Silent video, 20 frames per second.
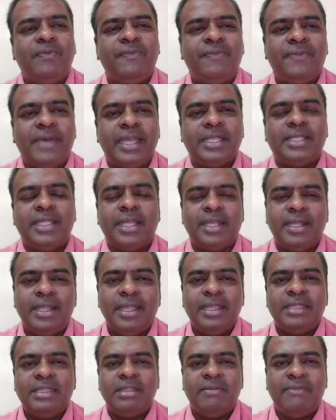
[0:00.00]
Further,
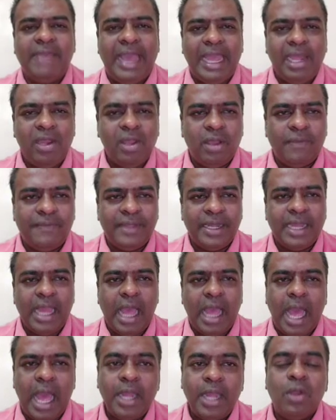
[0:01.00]
the value of an
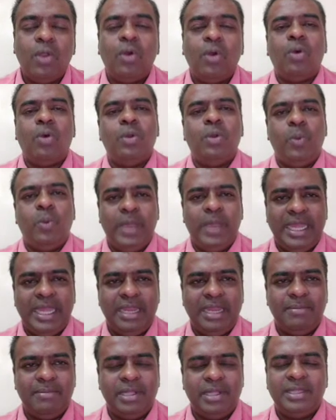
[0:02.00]
unknown
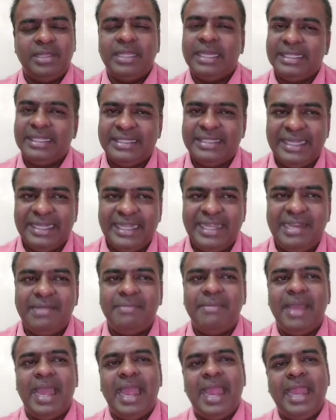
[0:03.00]
variable, that is the
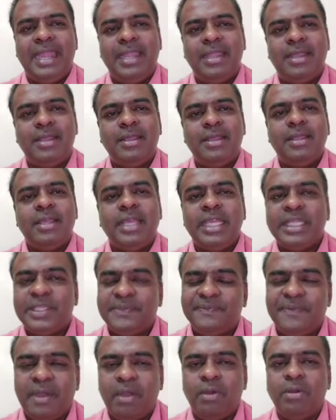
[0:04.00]
demand, is
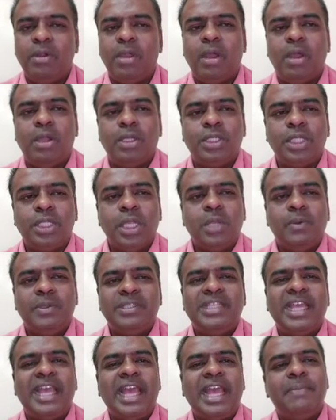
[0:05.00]
found out
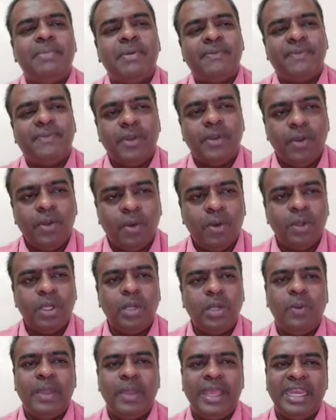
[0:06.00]
with the help of a
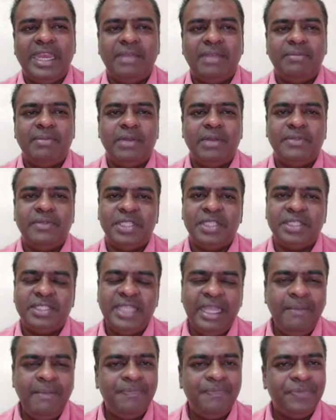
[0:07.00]
known variable, which is
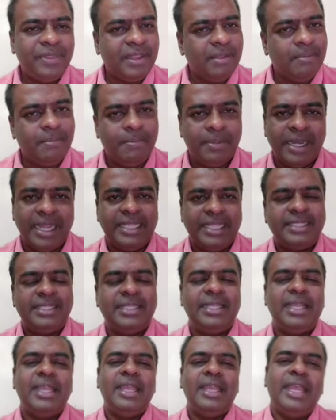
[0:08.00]
the
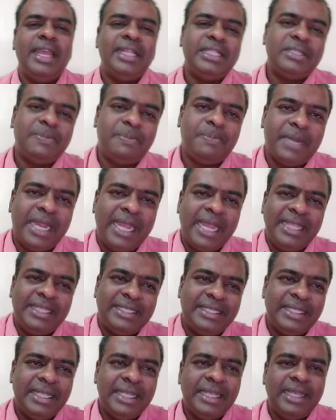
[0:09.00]
price. Hence,
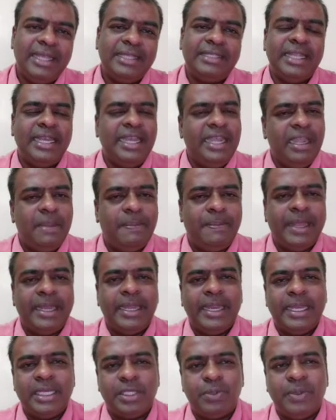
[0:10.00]
price is an
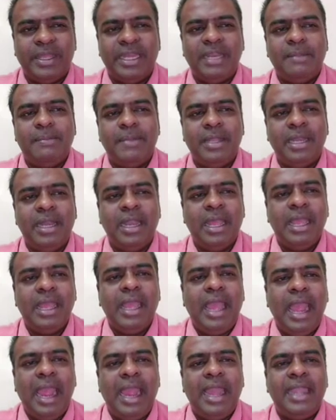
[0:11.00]
independent variable
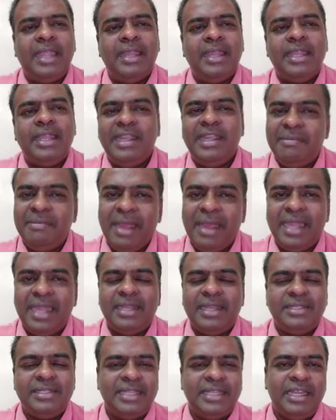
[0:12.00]
and
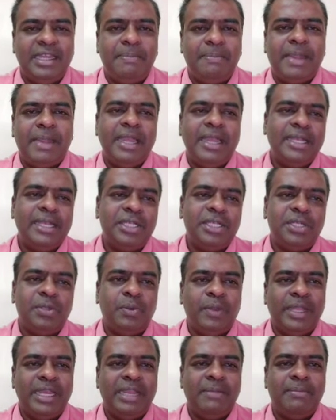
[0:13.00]
demand is the dependent
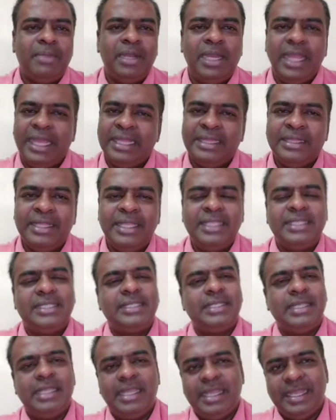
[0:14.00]
variable in
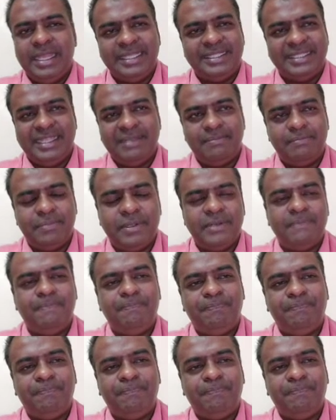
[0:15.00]
this example.